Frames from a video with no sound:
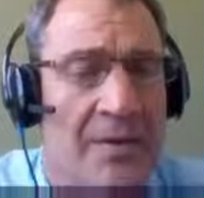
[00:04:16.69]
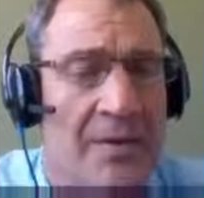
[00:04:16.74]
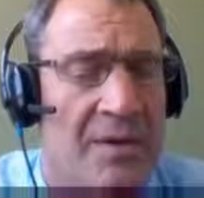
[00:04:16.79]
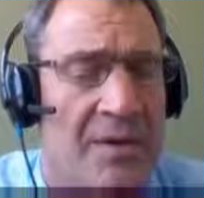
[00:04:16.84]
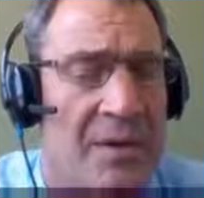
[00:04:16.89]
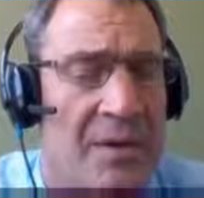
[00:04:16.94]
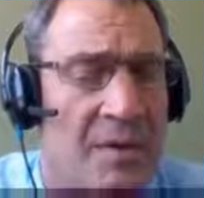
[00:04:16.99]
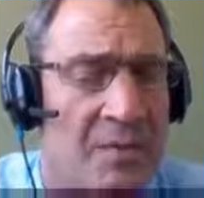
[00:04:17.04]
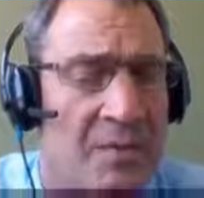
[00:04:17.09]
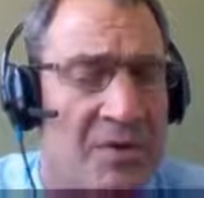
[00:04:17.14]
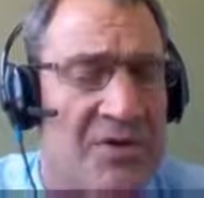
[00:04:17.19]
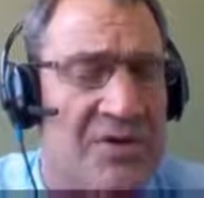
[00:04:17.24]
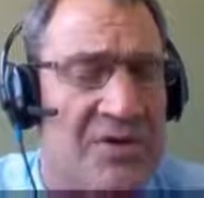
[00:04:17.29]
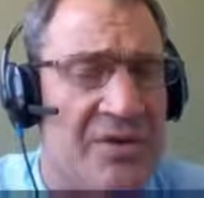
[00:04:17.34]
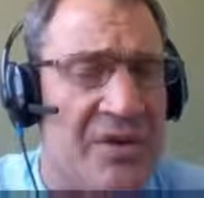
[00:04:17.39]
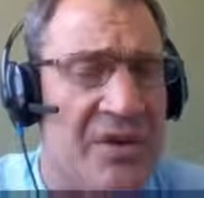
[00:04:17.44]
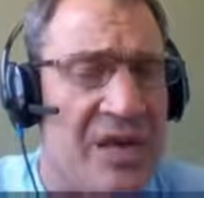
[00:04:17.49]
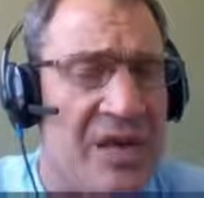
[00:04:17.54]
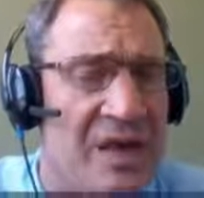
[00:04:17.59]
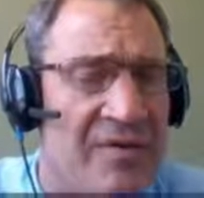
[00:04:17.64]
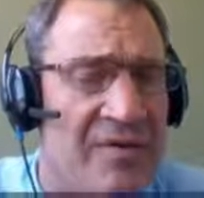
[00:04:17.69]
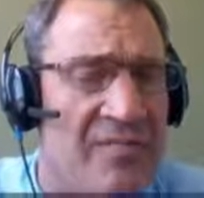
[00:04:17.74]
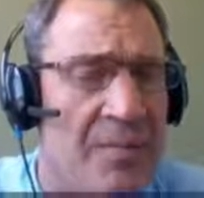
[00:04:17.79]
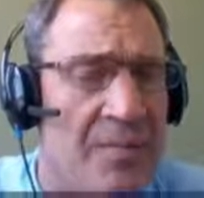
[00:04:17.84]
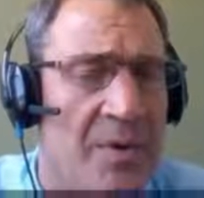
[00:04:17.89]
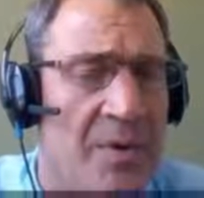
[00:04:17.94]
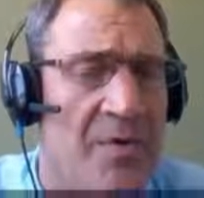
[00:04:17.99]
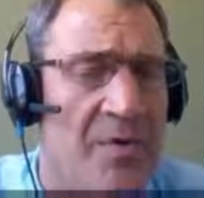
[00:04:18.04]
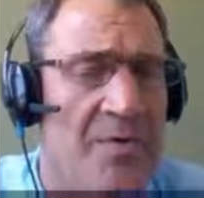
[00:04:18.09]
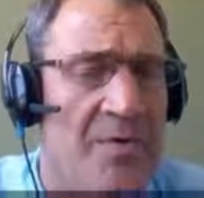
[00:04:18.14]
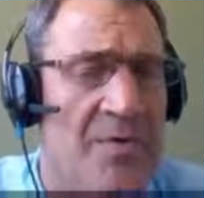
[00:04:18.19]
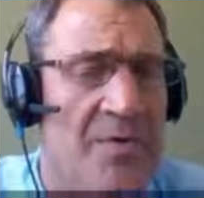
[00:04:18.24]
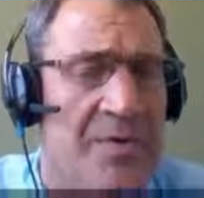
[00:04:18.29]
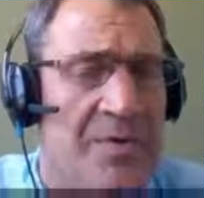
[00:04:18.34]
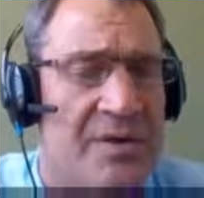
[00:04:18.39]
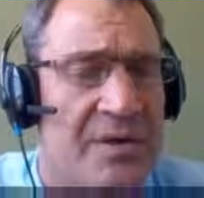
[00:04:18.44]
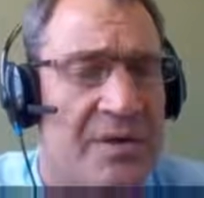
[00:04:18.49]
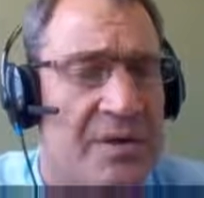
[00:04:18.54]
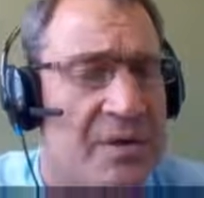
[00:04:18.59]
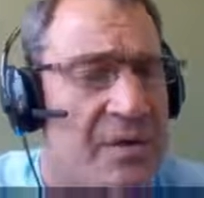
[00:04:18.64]
Okay, we still have about
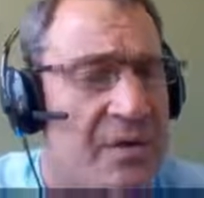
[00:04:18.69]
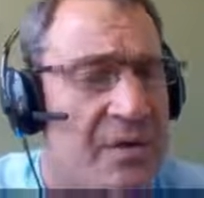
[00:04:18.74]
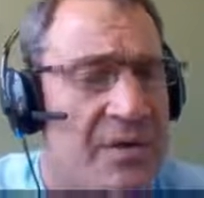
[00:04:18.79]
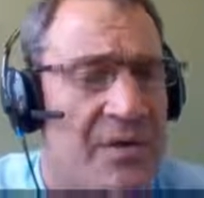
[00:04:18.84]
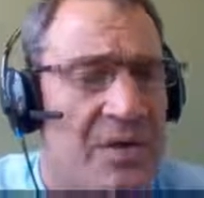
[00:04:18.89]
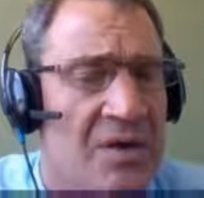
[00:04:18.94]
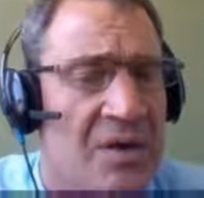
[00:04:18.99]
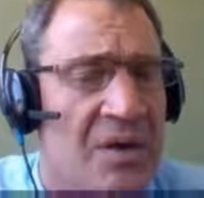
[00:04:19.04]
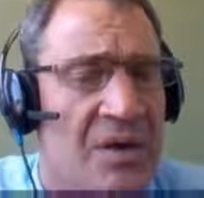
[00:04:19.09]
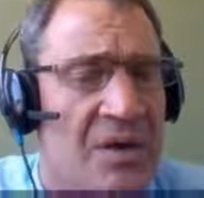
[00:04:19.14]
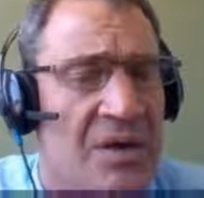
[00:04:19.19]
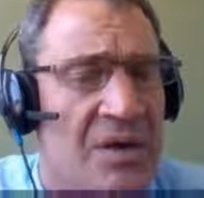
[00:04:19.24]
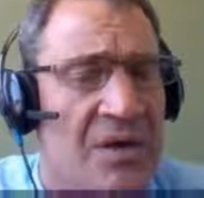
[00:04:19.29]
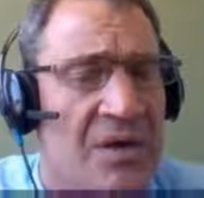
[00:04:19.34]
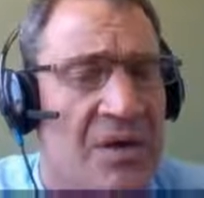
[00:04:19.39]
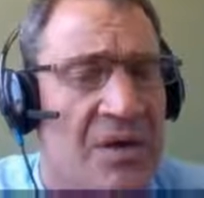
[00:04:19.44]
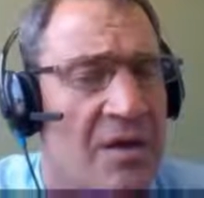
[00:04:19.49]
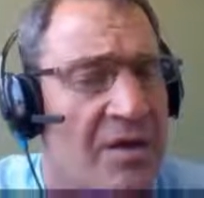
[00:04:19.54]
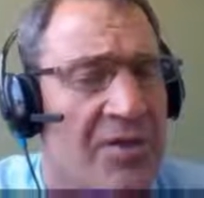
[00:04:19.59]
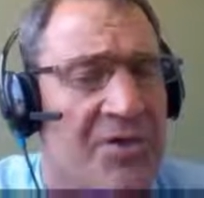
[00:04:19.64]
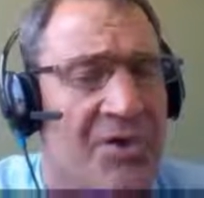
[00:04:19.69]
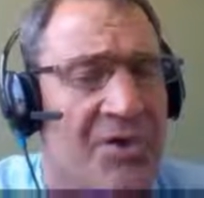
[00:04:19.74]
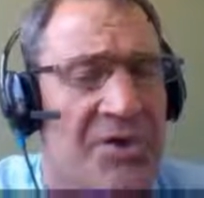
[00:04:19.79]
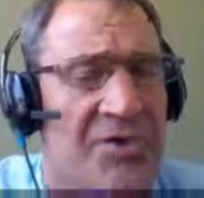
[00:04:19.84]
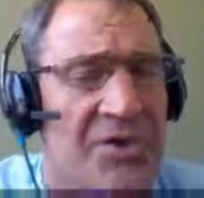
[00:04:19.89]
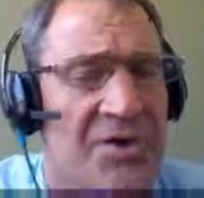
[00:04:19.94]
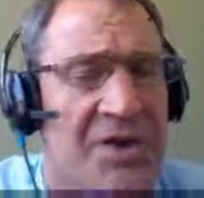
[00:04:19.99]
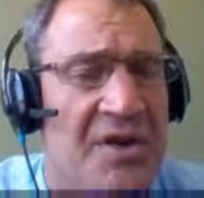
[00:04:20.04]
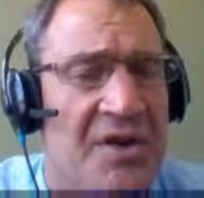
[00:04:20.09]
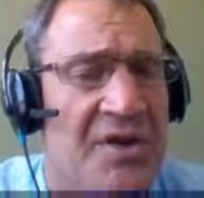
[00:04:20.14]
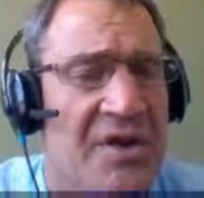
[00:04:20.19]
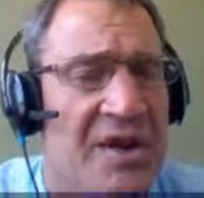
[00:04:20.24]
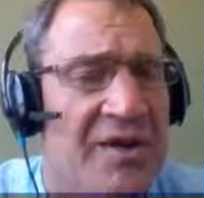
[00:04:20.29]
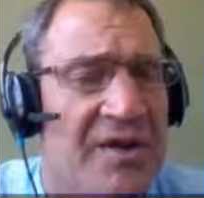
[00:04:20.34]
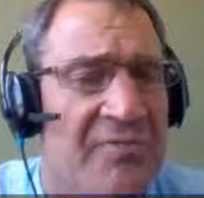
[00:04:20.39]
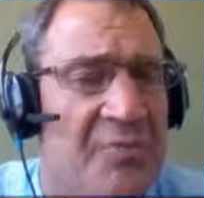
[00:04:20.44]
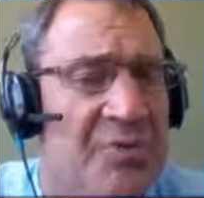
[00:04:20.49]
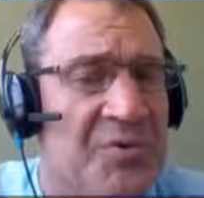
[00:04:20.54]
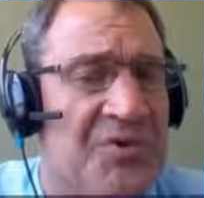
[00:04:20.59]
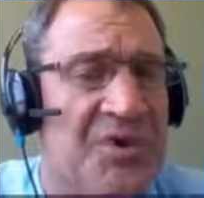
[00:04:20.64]

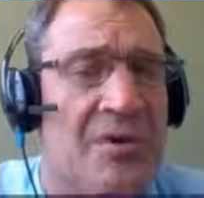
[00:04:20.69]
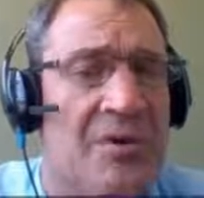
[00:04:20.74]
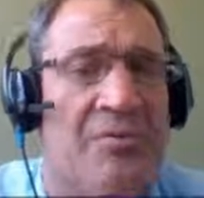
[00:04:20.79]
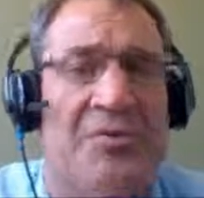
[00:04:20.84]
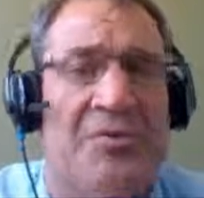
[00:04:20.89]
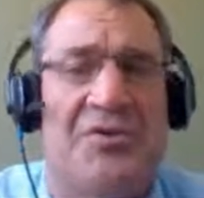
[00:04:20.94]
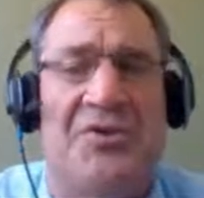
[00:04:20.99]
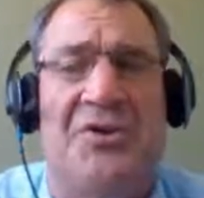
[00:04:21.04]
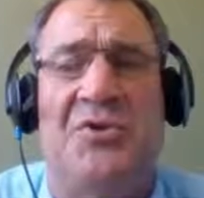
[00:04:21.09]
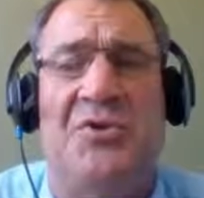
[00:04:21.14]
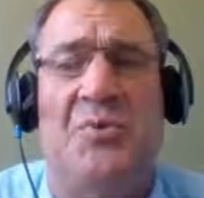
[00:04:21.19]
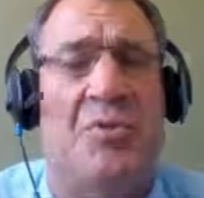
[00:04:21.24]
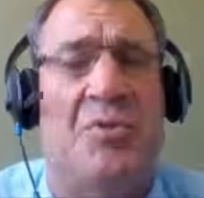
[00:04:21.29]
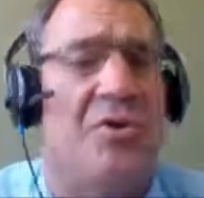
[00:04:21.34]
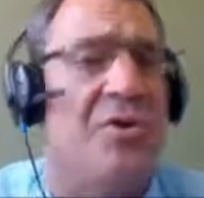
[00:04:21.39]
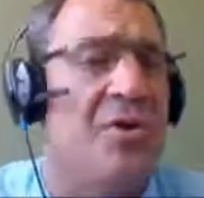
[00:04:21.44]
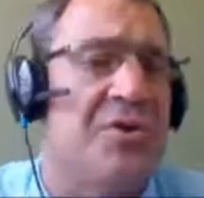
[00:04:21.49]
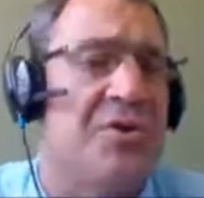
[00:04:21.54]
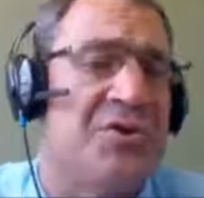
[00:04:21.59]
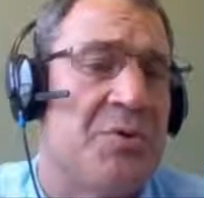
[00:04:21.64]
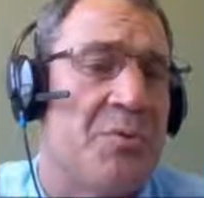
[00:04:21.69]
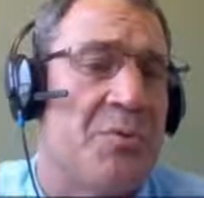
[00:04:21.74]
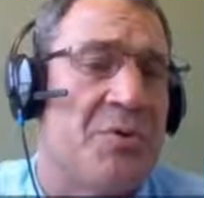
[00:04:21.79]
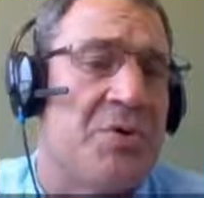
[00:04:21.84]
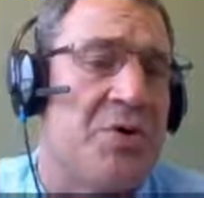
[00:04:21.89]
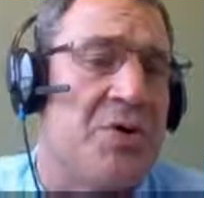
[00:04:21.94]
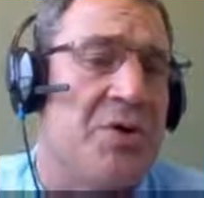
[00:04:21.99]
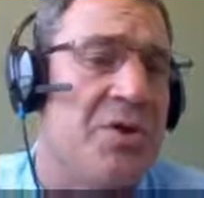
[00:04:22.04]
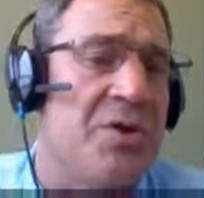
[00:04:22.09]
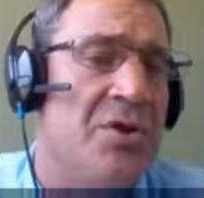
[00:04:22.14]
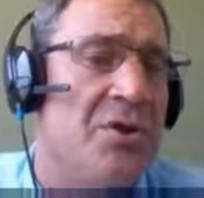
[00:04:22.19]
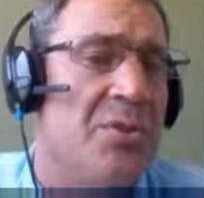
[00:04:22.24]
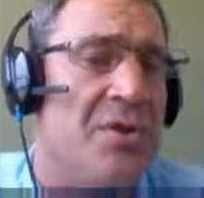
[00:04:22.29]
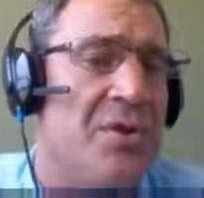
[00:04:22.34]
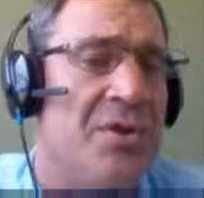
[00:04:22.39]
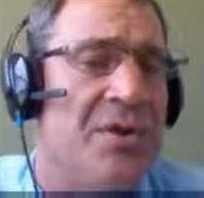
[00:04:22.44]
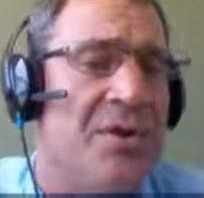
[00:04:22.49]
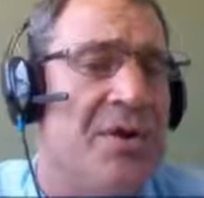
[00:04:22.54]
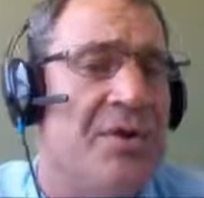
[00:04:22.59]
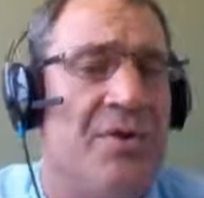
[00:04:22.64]
13.5% residual oil, so we're going to do
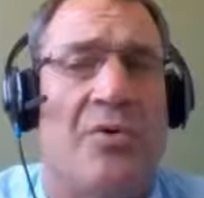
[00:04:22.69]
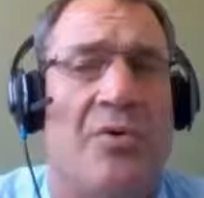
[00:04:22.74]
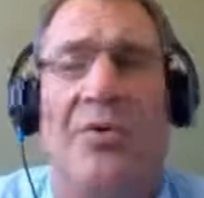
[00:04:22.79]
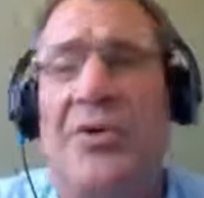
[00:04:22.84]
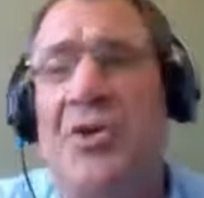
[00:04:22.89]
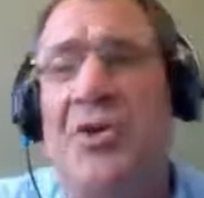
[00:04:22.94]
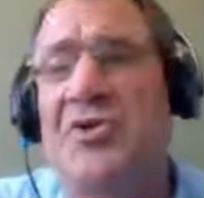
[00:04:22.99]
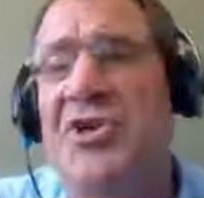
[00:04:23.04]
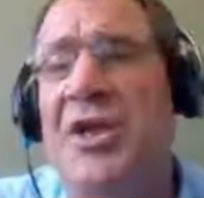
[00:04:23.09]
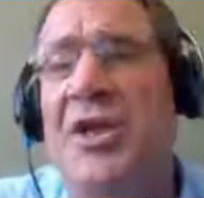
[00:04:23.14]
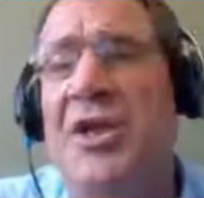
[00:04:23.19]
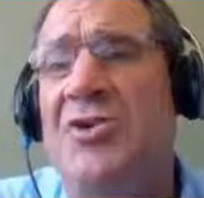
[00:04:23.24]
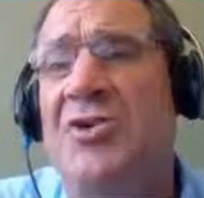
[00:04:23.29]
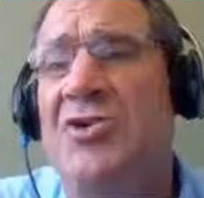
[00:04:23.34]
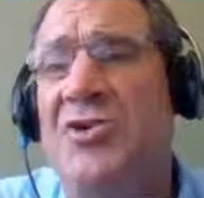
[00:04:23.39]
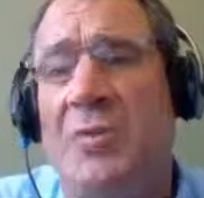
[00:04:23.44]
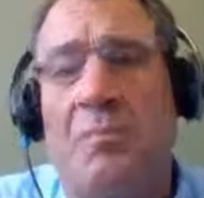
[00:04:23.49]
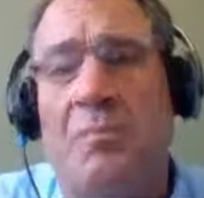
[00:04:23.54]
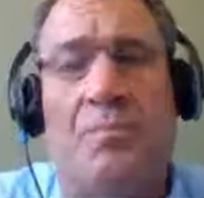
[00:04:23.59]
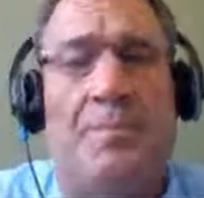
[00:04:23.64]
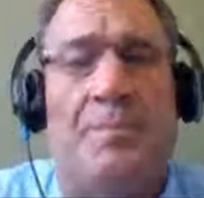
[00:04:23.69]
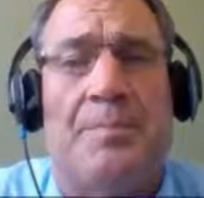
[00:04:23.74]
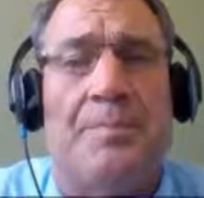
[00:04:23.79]
another oil change.